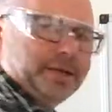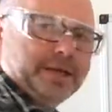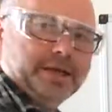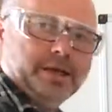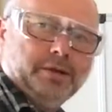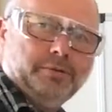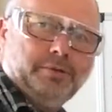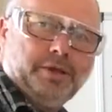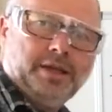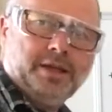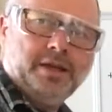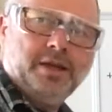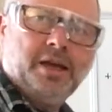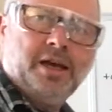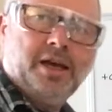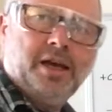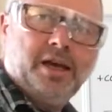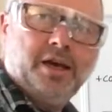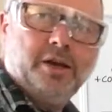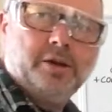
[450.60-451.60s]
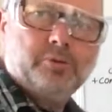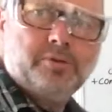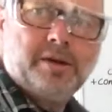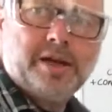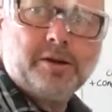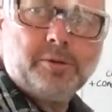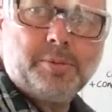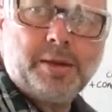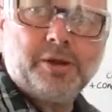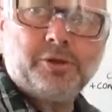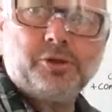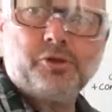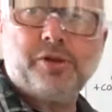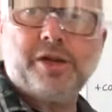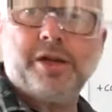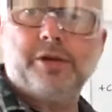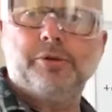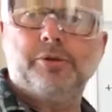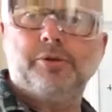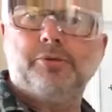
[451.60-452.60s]
out of here at around about
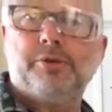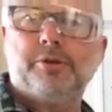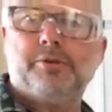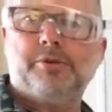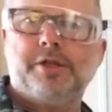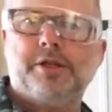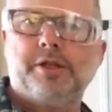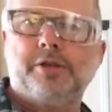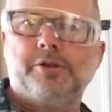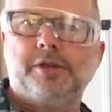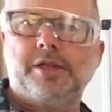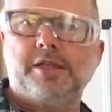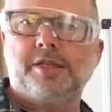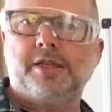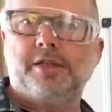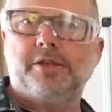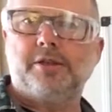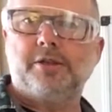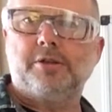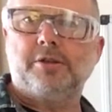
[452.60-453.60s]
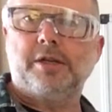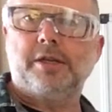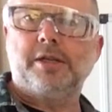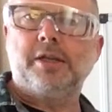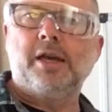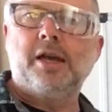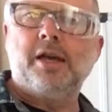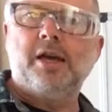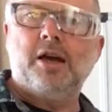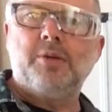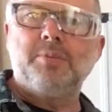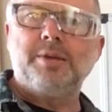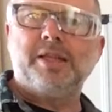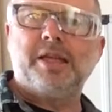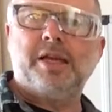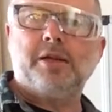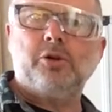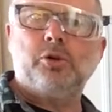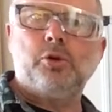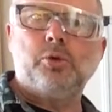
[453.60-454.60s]
350 degrees centigrade. And when
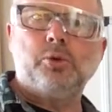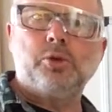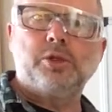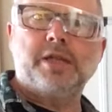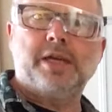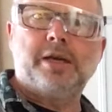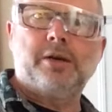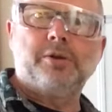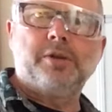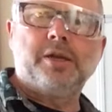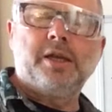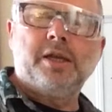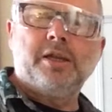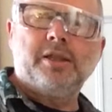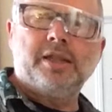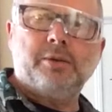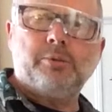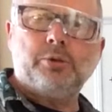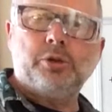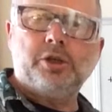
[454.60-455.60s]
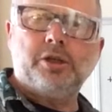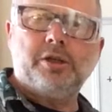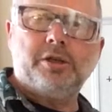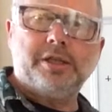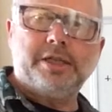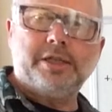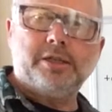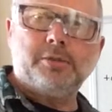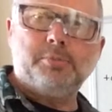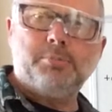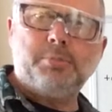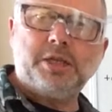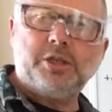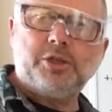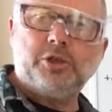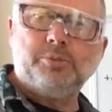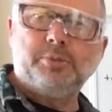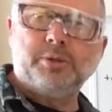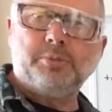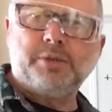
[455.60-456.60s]
that cools down, that will turn into
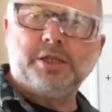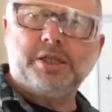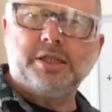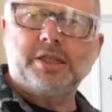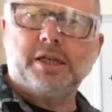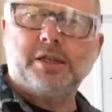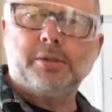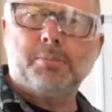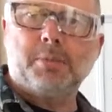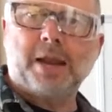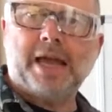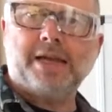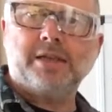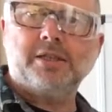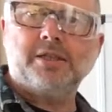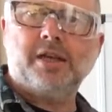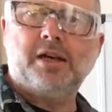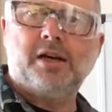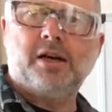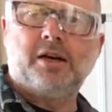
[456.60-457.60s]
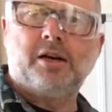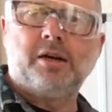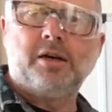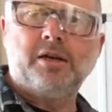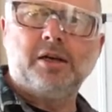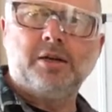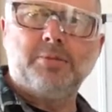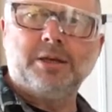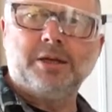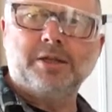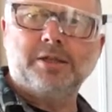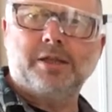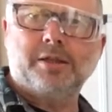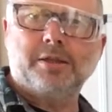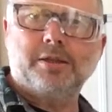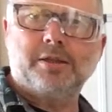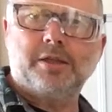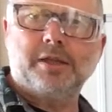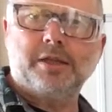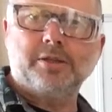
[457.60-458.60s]
bitumen, which is like the black tar, amongst
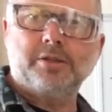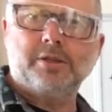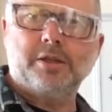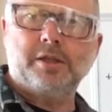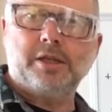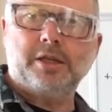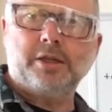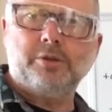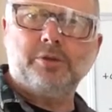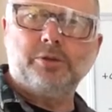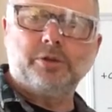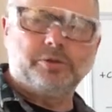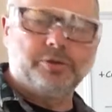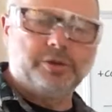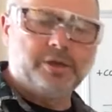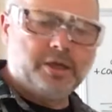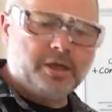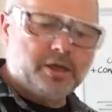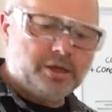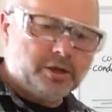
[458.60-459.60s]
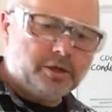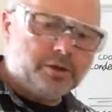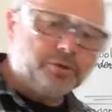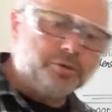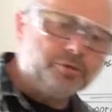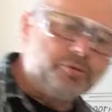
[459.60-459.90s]
other things that they use on the